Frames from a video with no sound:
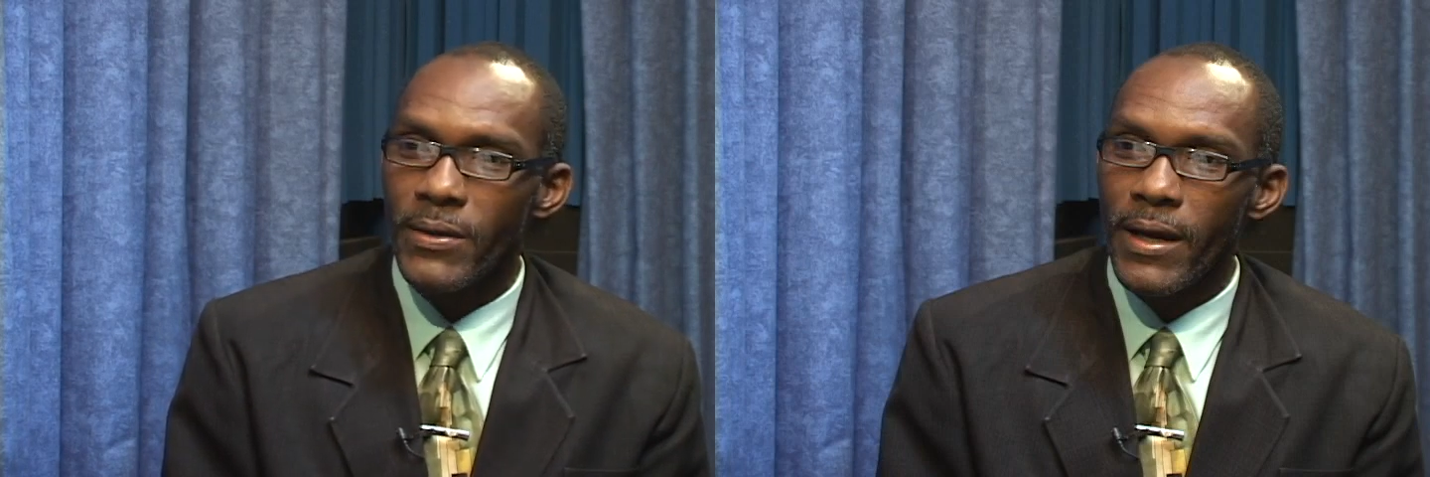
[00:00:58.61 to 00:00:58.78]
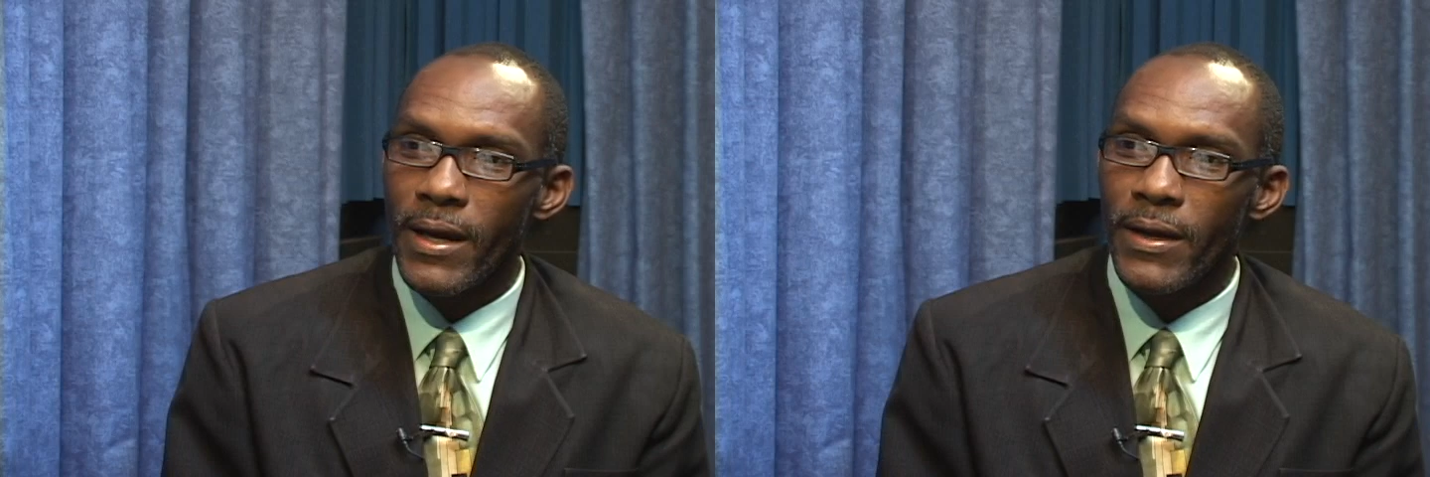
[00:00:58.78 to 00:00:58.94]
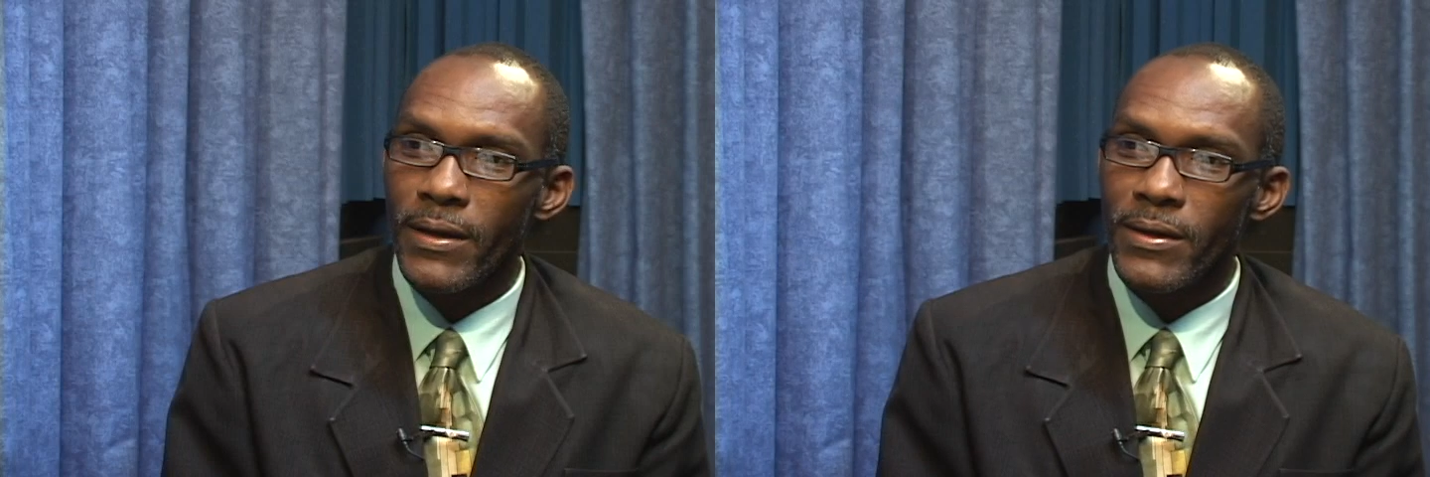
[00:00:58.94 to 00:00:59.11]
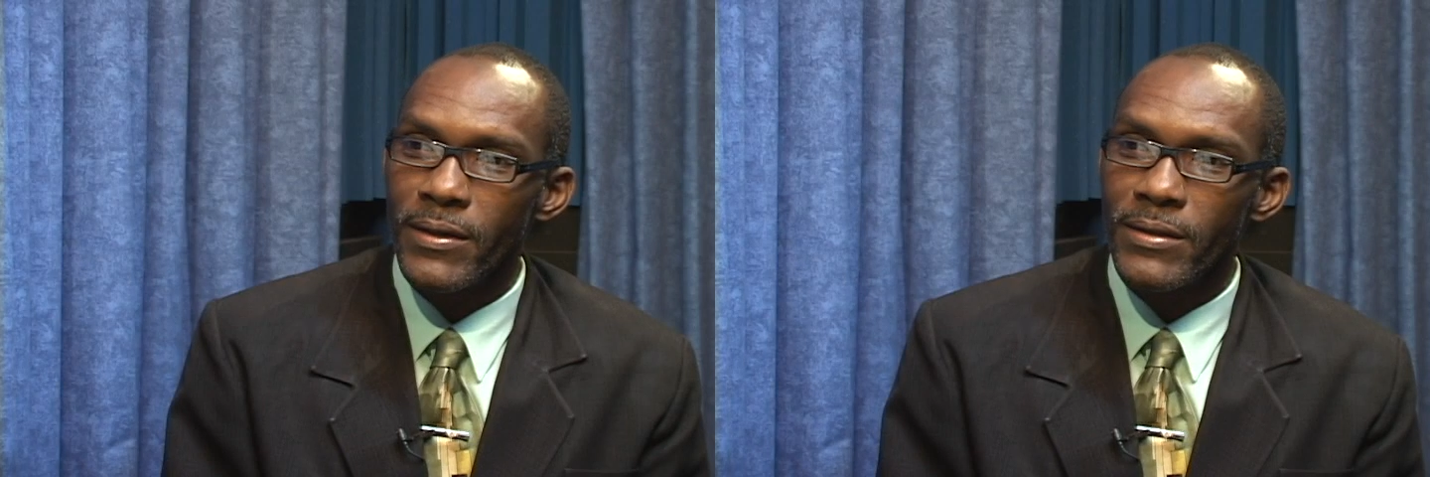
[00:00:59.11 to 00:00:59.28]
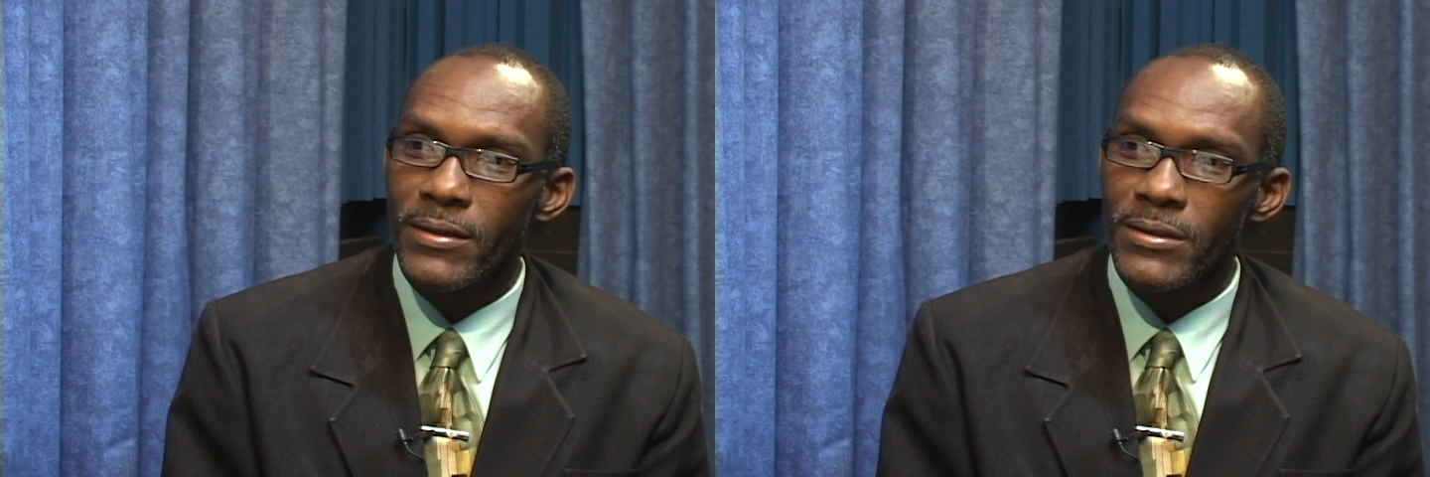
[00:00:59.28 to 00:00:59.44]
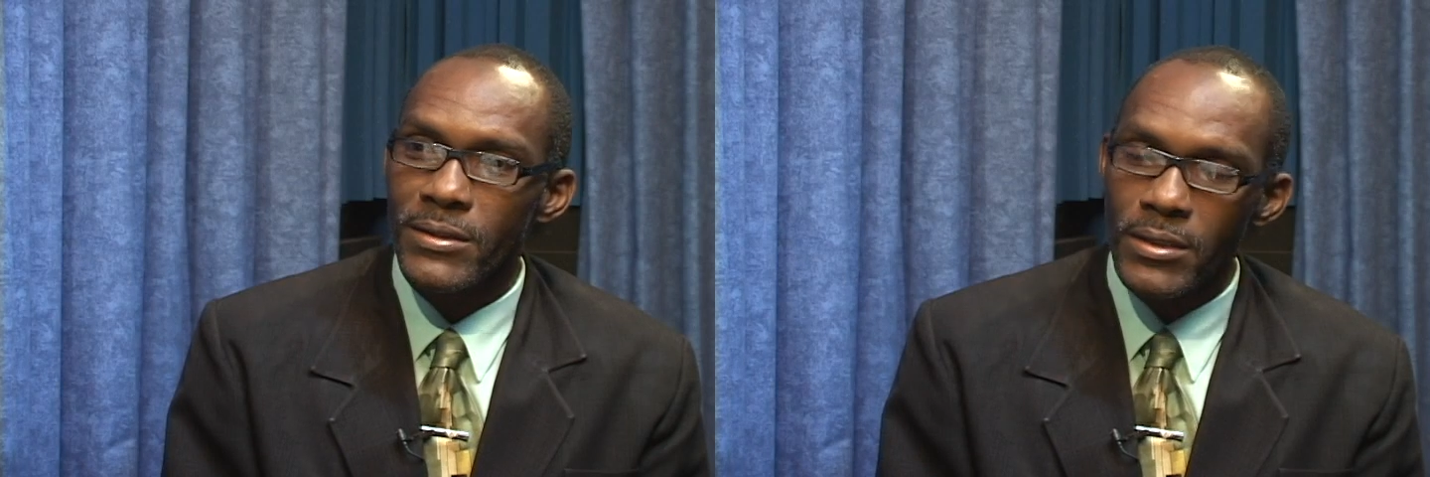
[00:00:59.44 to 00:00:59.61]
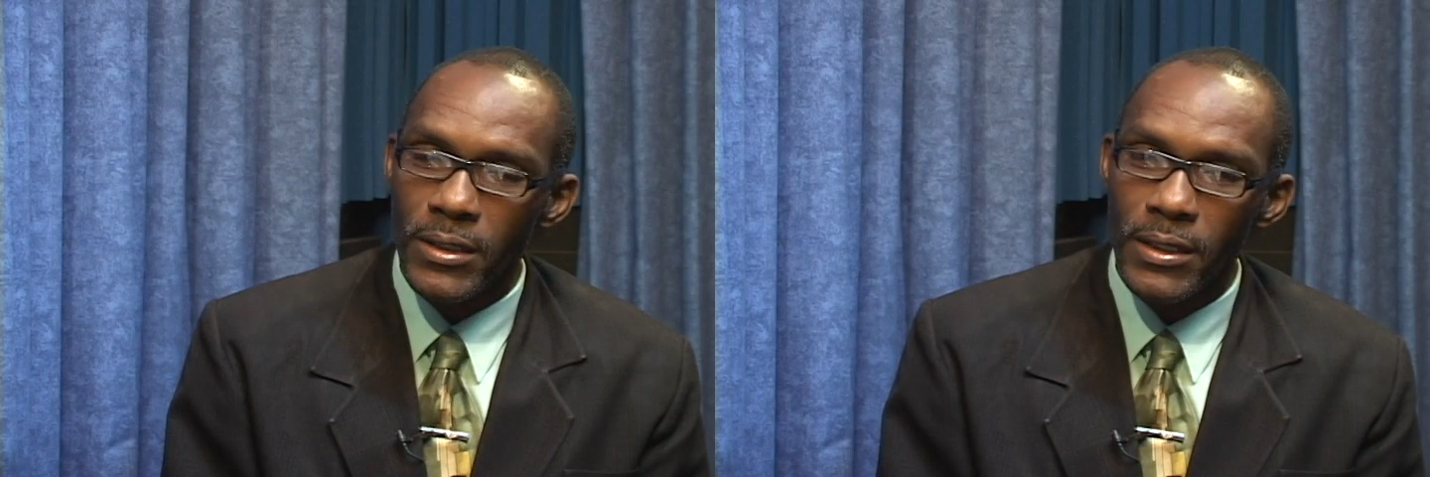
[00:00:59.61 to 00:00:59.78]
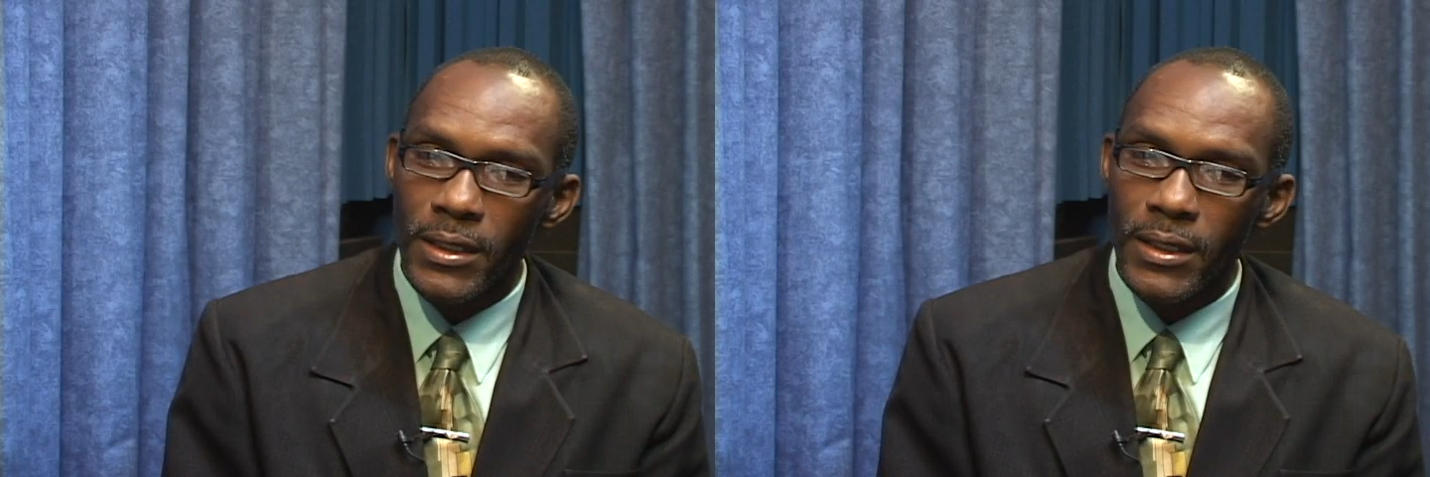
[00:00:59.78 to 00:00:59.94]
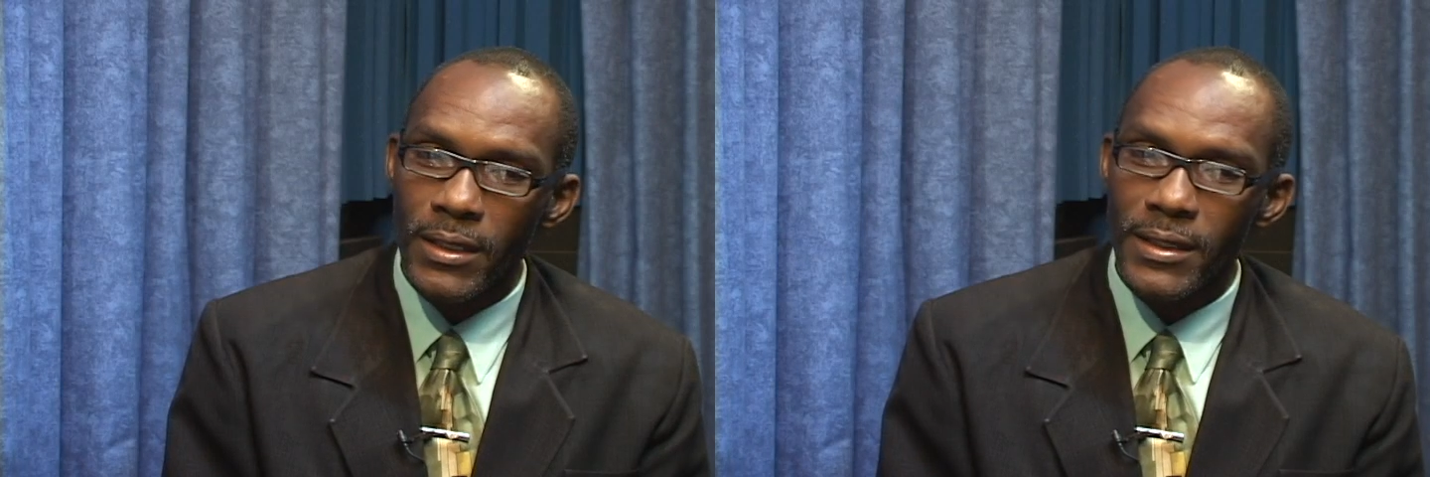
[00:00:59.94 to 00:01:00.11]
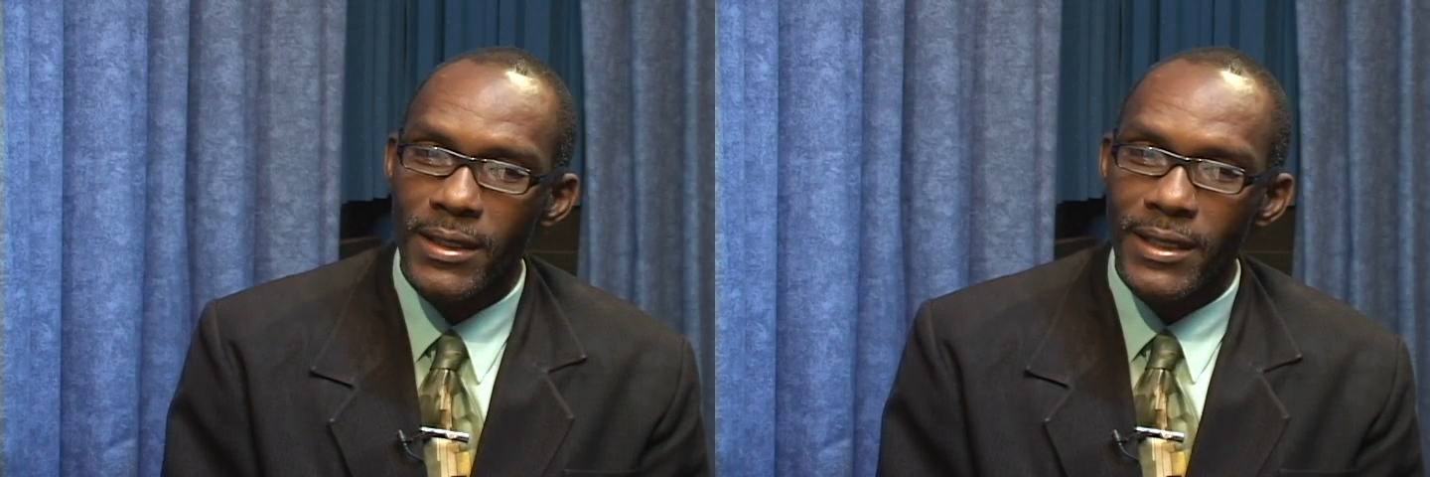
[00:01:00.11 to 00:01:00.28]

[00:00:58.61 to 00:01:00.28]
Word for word: are studying.